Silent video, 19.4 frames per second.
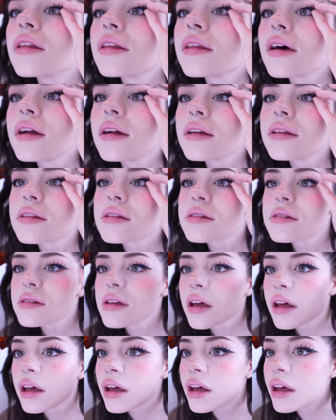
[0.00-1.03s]
that
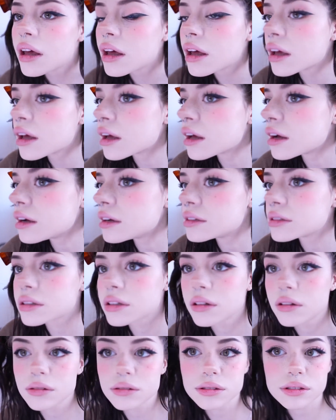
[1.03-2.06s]
it's as
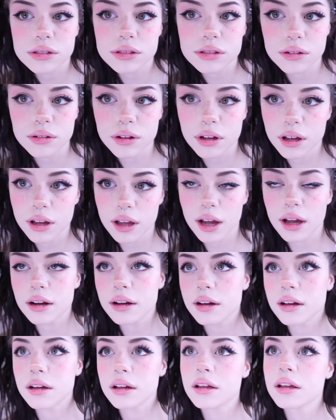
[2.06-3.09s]
close as you can get
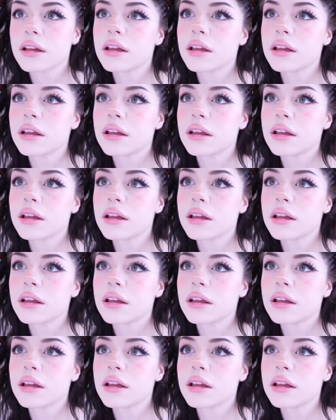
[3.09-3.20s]
it.